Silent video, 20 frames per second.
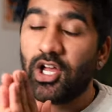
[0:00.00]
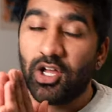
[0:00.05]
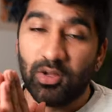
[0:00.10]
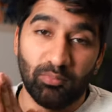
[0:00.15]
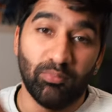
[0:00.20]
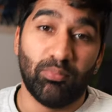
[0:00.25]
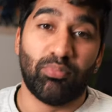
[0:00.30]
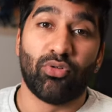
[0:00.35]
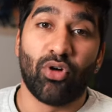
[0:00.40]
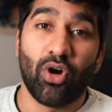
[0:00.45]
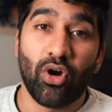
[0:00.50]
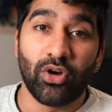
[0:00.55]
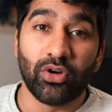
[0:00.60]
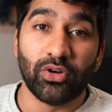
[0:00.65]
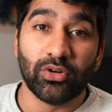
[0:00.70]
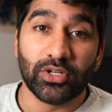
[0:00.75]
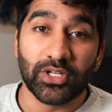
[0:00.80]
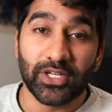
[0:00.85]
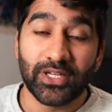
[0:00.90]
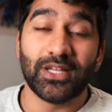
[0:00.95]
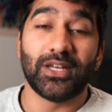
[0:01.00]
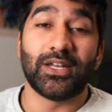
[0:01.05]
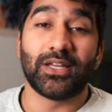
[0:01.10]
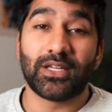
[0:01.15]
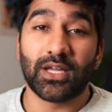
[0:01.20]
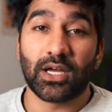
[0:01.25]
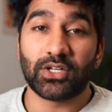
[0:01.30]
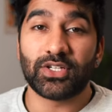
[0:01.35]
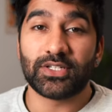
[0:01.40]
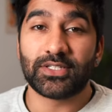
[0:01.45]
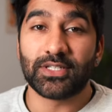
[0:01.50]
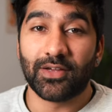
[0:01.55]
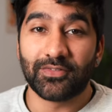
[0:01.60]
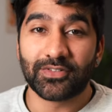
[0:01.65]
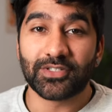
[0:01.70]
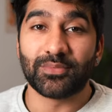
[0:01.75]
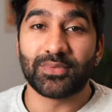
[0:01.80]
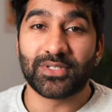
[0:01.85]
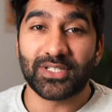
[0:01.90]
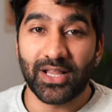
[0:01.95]
bro, you need to cut yourself
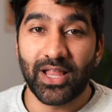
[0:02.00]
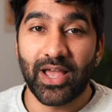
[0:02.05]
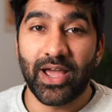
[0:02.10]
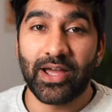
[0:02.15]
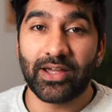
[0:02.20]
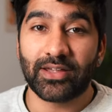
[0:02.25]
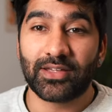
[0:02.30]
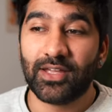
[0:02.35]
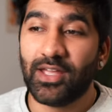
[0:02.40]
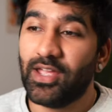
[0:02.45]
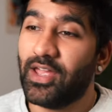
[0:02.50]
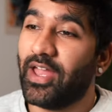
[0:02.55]
some slack.